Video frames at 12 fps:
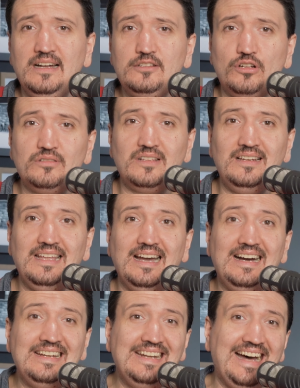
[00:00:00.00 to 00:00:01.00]

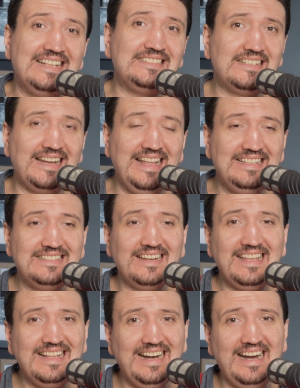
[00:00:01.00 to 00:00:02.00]
another lens
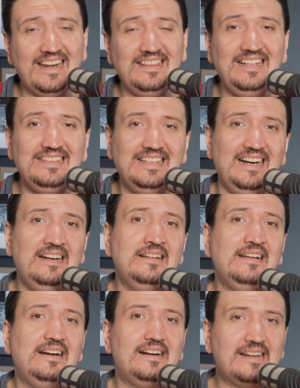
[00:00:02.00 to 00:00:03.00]
regarding the
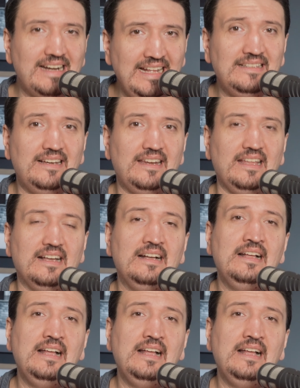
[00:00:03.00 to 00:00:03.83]
rendering.